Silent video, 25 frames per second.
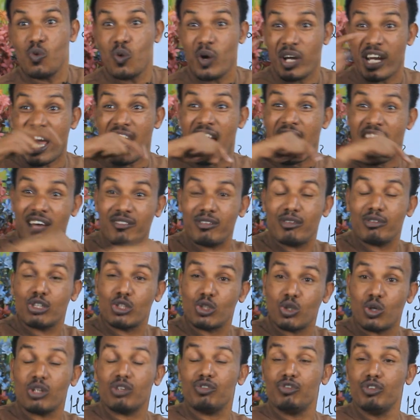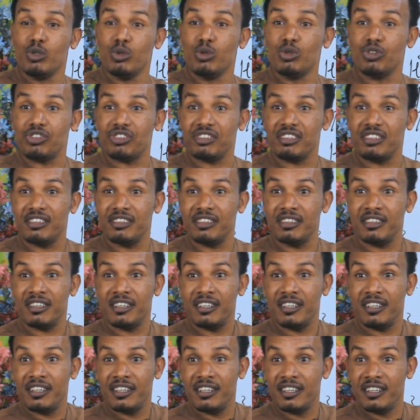When I have a short fuse,
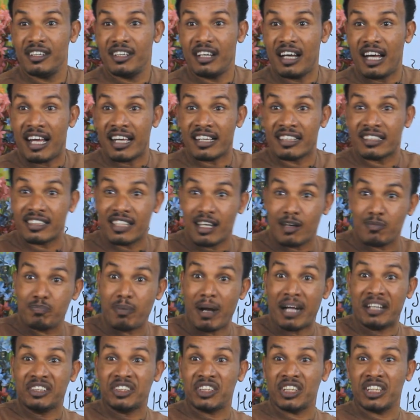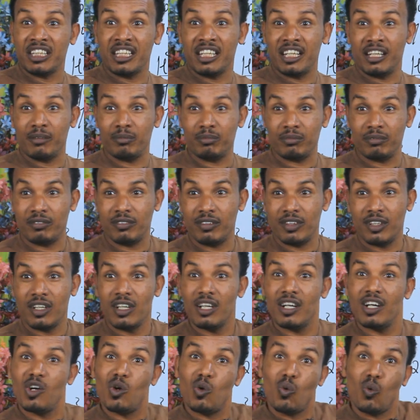I stop punching him.
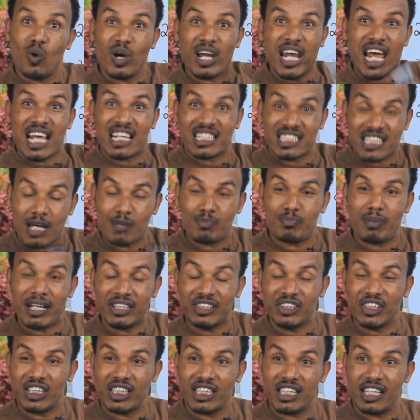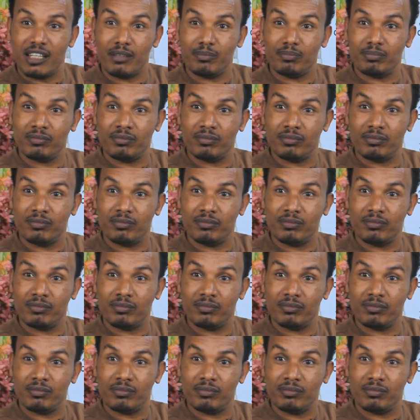When I stop punching him,